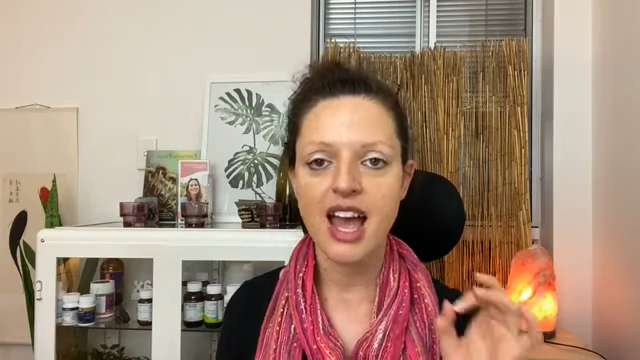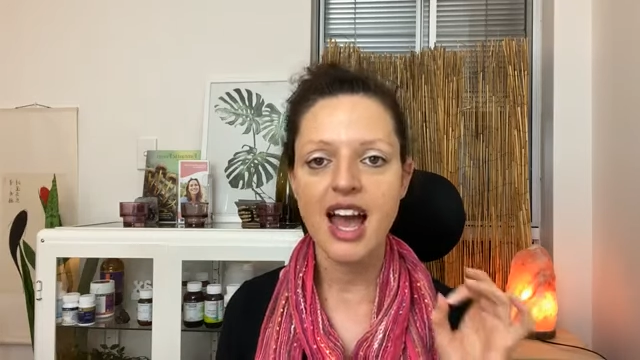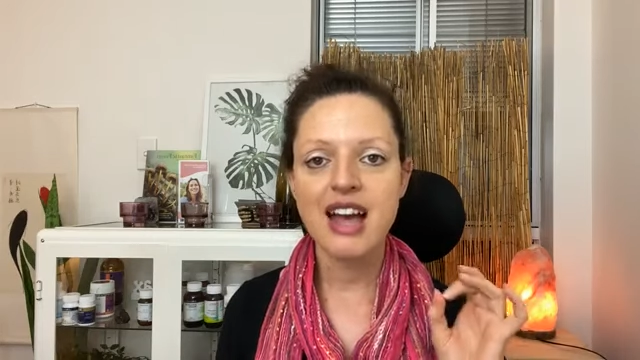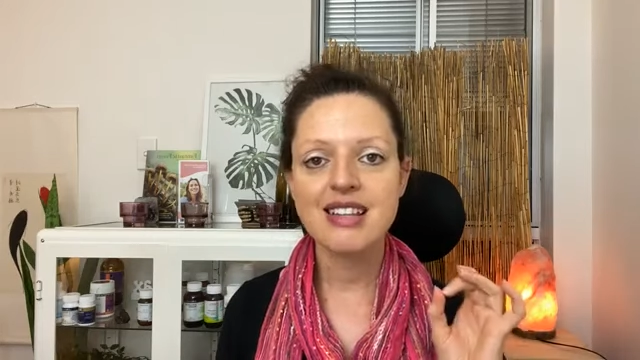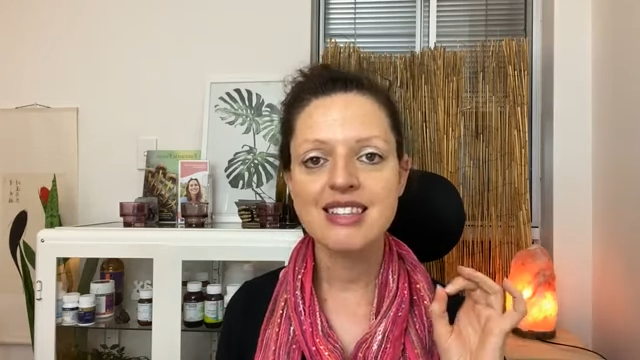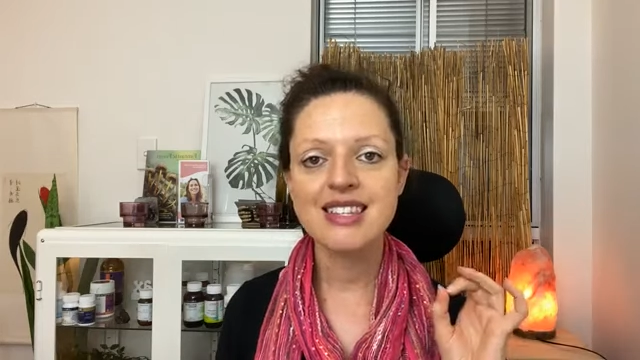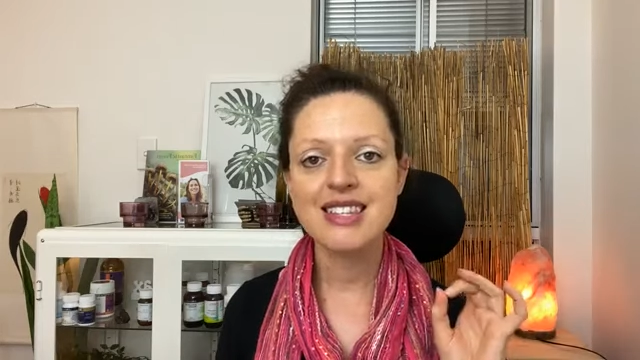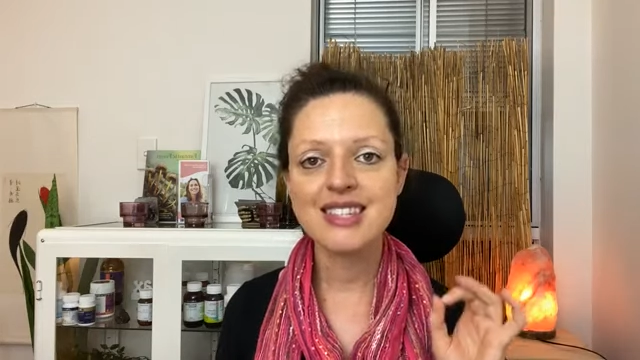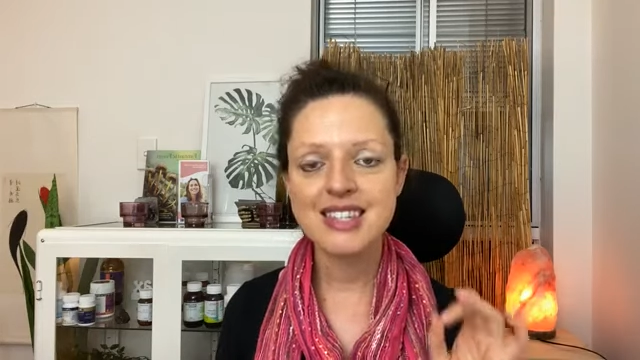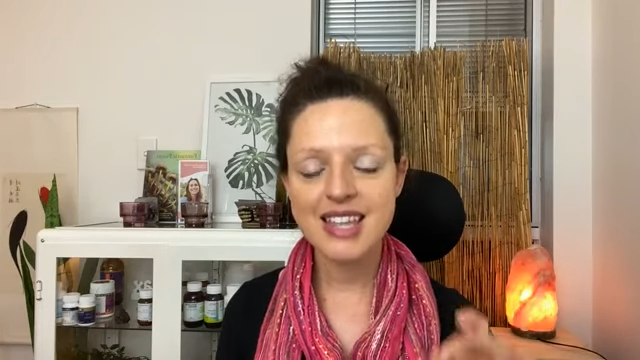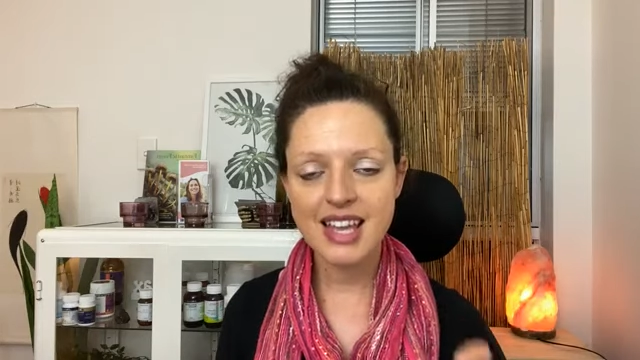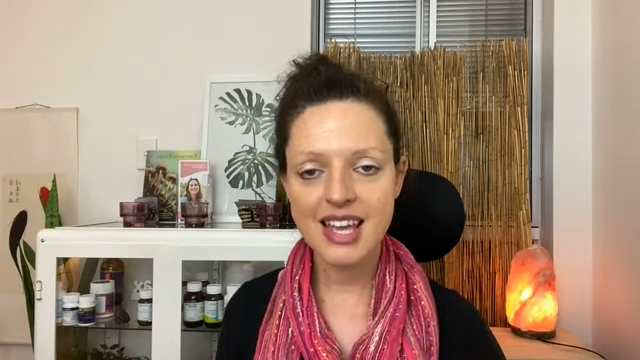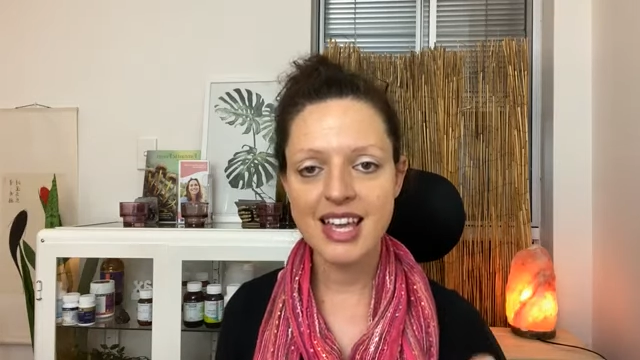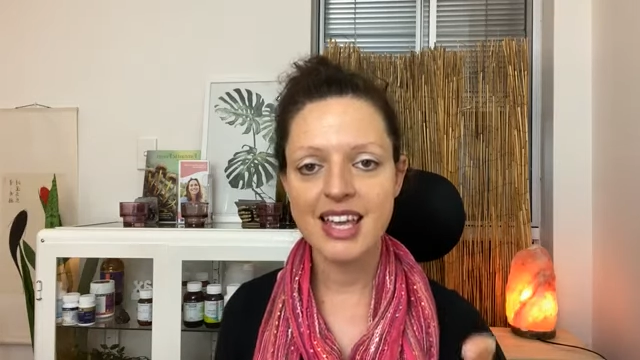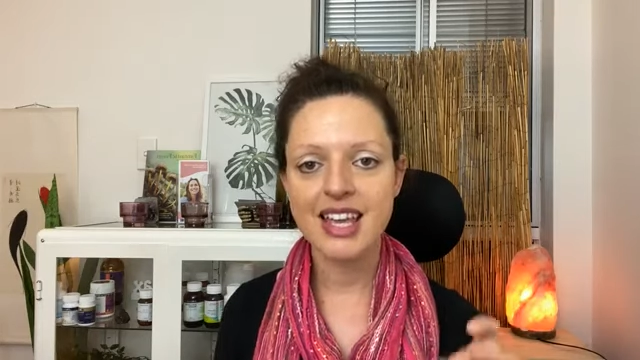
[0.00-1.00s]
and
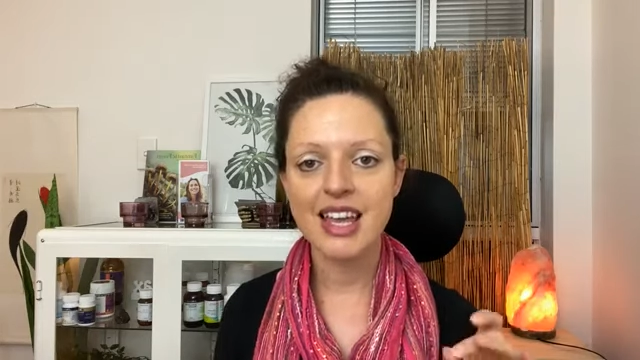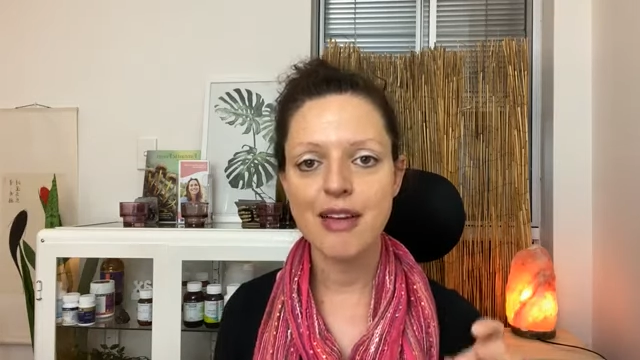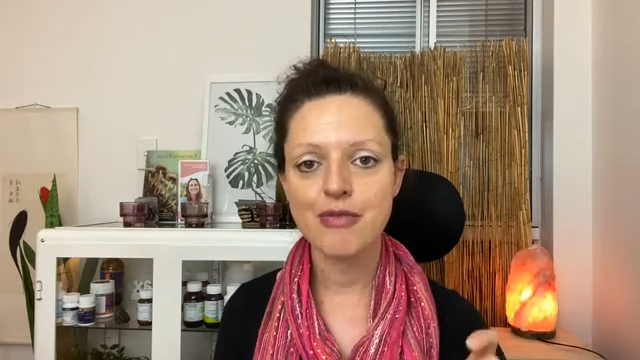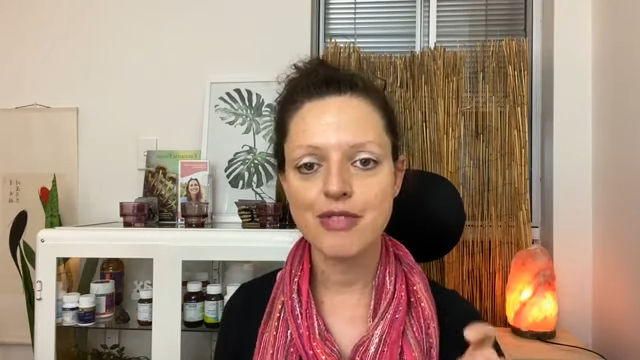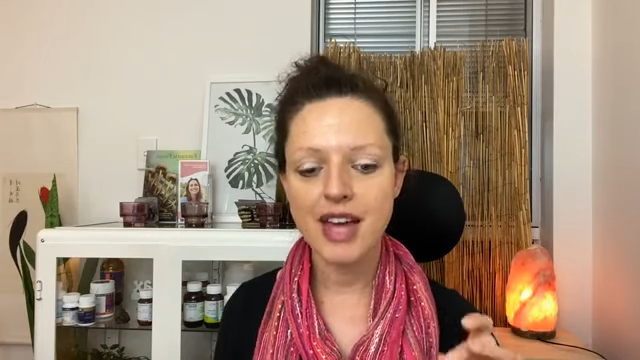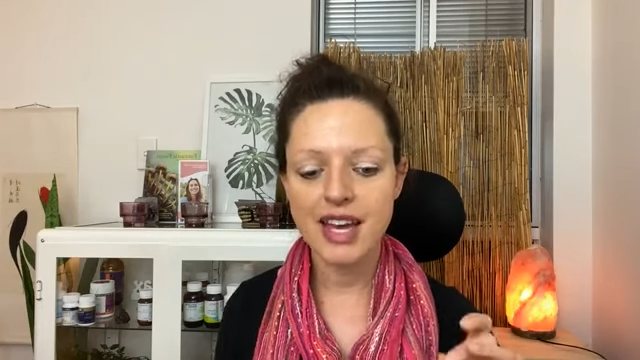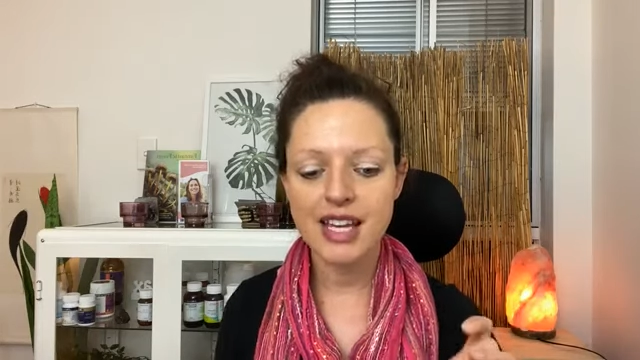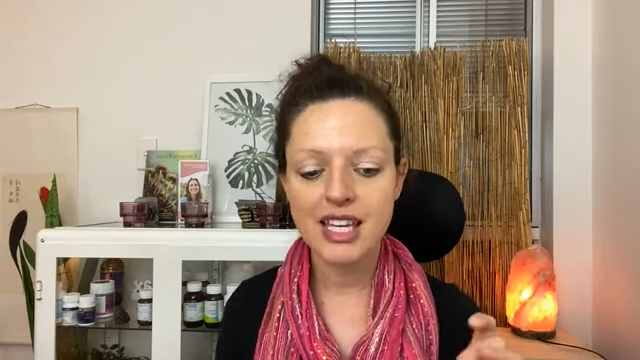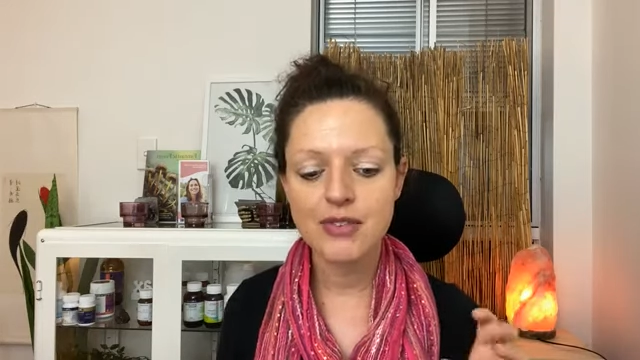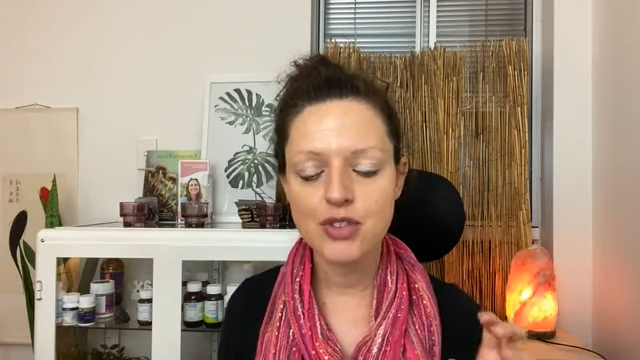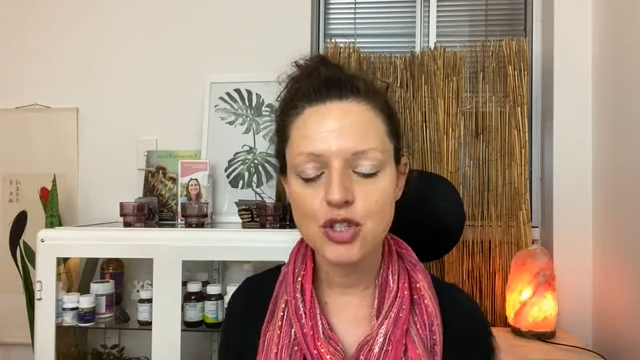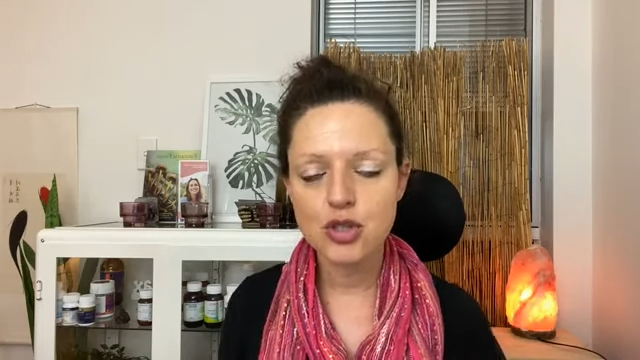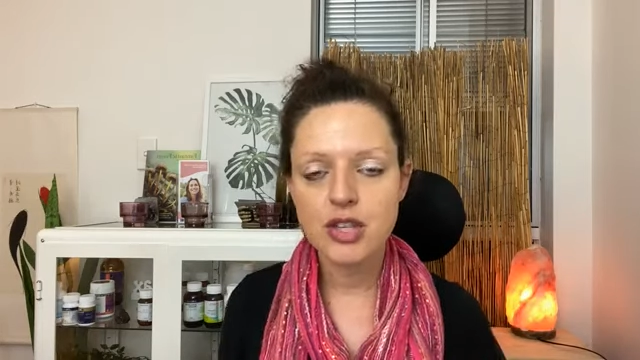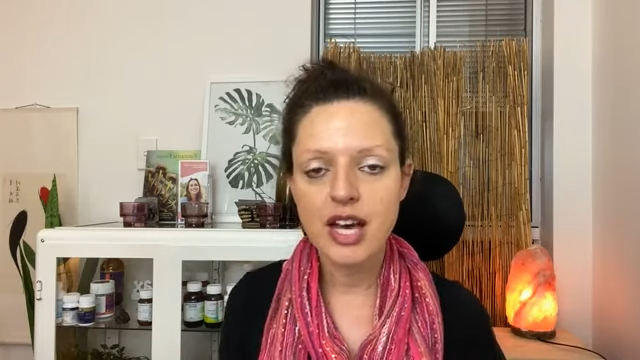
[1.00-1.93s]
see if that gives you